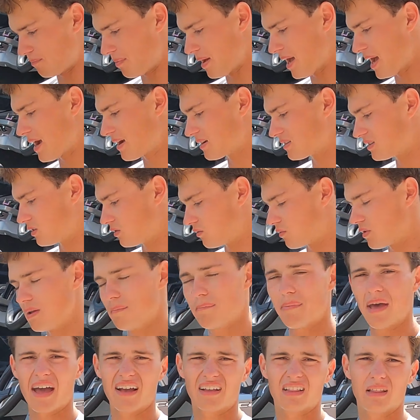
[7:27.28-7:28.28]
We've packed and
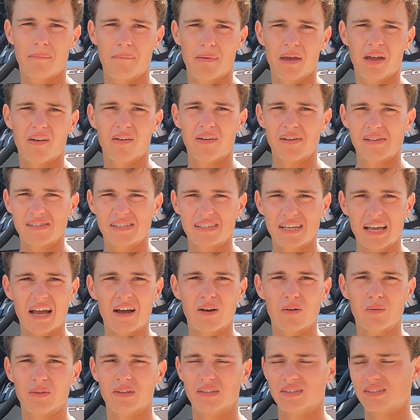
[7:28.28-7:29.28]
repacked the bearings
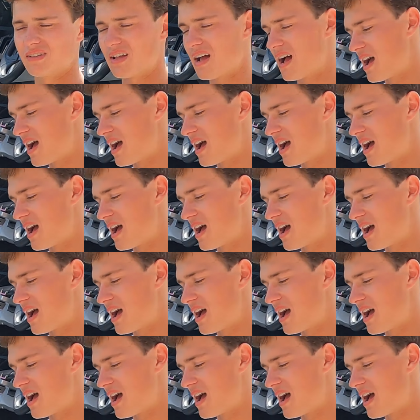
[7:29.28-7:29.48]
countless